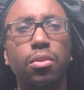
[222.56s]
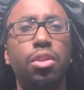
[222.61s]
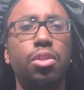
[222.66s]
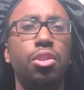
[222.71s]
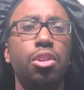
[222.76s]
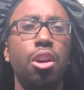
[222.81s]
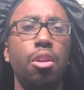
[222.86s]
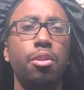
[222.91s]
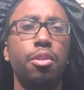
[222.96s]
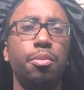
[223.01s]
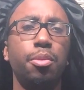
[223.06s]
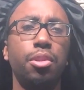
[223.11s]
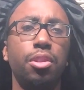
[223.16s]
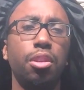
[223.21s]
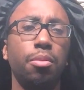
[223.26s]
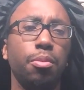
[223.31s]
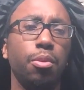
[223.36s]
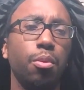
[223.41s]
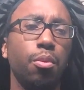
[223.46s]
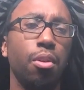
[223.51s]
she always puts
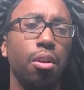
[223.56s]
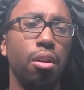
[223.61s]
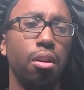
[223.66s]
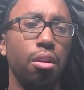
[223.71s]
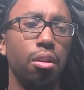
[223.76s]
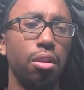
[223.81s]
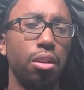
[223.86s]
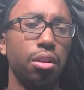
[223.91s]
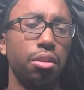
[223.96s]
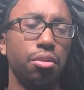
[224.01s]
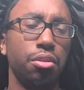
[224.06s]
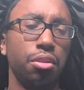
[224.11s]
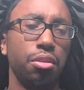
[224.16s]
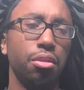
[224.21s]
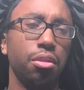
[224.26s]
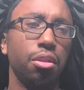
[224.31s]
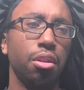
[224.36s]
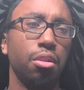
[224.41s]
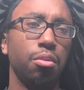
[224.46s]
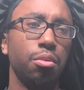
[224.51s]
up a wall. And,
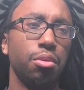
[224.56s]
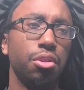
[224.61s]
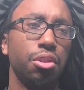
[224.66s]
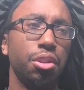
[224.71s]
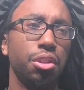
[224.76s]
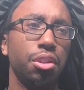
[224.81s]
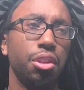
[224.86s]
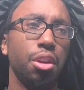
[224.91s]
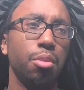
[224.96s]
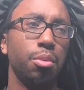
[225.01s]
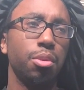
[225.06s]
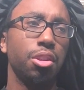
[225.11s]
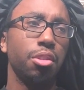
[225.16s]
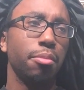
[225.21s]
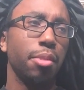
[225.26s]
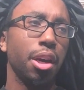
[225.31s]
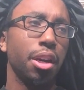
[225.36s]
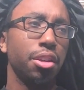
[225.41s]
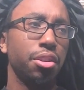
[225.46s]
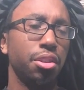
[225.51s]
you know, when she's done with
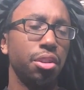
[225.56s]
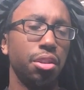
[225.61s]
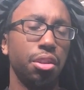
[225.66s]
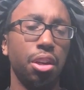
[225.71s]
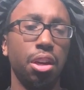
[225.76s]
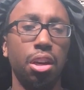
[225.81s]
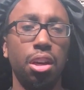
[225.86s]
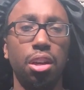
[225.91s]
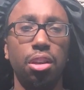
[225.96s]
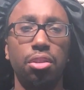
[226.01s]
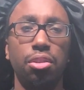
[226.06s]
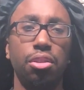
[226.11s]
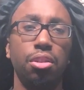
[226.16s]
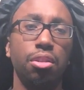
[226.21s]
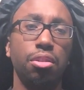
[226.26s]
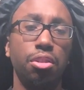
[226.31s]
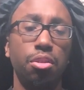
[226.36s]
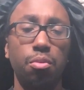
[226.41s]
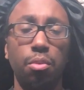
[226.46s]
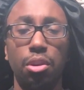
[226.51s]
somebody, she's done.
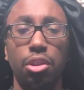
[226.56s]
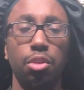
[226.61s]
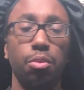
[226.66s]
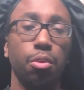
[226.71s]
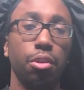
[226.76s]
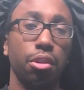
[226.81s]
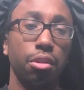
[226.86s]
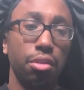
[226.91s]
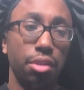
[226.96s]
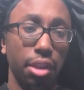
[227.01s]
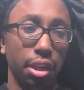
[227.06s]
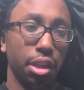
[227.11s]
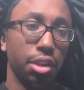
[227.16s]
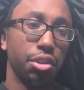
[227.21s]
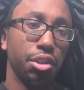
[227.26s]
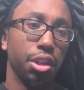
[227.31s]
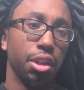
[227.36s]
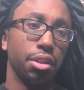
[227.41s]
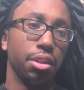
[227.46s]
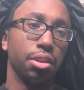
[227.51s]
She wants to work on
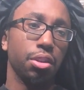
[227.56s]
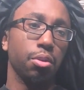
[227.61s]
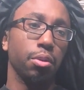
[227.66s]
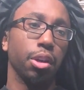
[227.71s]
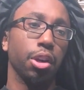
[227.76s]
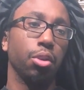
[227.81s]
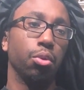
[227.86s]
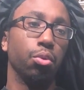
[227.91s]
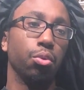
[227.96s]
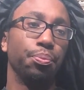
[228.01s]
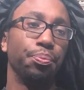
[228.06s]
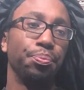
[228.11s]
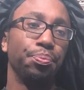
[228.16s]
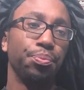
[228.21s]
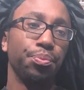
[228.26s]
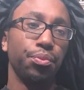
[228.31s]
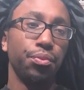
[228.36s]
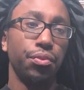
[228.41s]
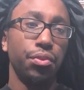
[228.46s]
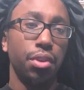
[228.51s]
second chances. Okay, cool.
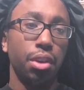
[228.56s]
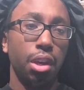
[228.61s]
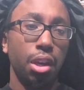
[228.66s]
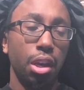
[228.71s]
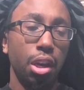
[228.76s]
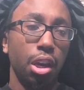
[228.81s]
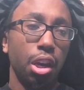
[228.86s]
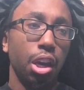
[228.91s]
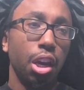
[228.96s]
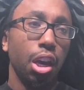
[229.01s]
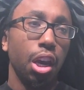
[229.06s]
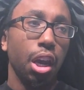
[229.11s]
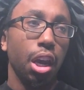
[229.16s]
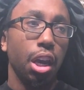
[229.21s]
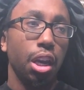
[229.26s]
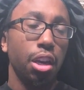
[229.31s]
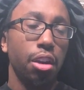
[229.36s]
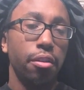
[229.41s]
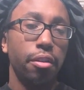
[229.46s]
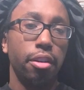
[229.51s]

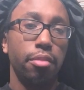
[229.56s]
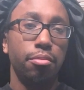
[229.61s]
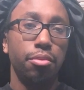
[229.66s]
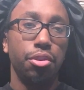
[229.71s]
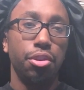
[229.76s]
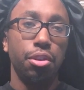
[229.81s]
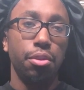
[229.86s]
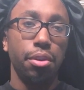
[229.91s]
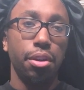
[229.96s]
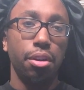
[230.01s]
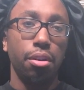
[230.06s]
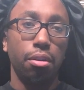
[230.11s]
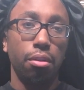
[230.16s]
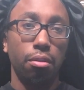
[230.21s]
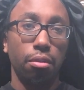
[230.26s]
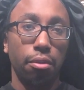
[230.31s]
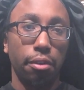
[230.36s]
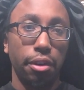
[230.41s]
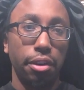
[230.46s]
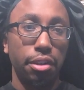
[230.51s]
And here comes Judi
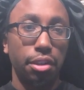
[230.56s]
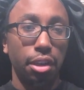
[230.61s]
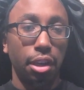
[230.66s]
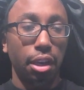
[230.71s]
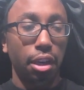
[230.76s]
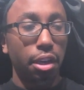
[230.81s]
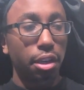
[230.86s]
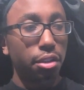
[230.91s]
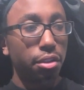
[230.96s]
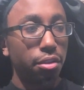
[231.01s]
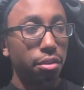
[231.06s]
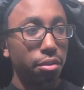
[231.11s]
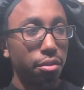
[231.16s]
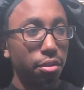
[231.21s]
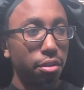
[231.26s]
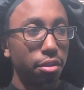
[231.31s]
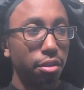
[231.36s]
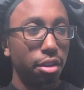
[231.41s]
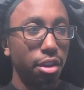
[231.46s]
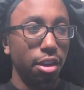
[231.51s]
go crazy ass.
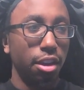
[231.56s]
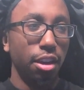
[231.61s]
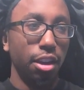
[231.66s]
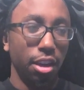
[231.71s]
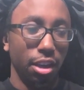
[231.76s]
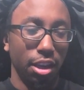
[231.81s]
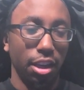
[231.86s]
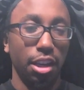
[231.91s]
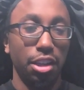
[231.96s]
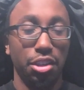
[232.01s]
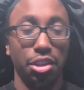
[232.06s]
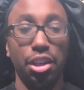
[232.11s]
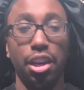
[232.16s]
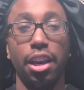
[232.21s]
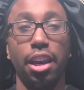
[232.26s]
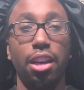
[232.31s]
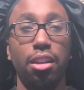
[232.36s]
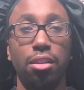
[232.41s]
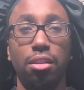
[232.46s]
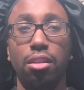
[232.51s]
And she
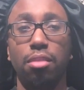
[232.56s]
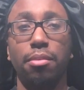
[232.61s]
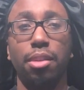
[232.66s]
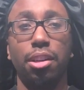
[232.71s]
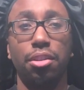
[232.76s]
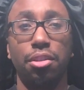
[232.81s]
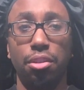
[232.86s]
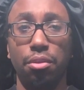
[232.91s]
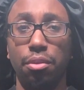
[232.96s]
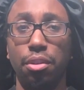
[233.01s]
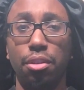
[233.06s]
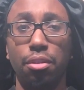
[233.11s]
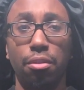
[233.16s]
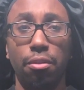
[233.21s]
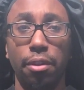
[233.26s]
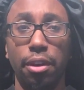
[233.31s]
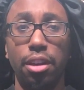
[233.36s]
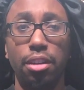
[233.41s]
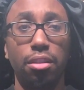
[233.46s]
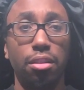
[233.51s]
asked him, like, do you think you're
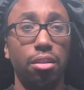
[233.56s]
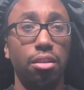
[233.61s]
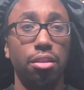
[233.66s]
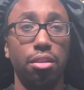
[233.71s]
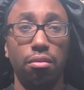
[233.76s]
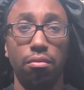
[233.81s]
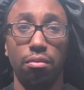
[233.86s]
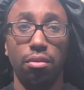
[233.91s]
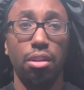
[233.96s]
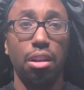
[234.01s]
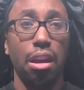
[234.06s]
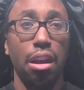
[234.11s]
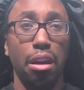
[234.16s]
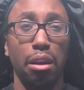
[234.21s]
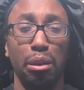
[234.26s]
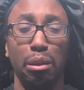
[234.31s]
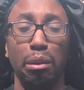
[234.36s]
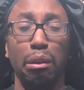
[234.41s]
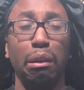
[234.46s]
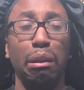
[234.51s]
crazy? And she was
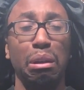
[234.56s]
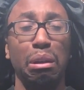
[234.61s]
like,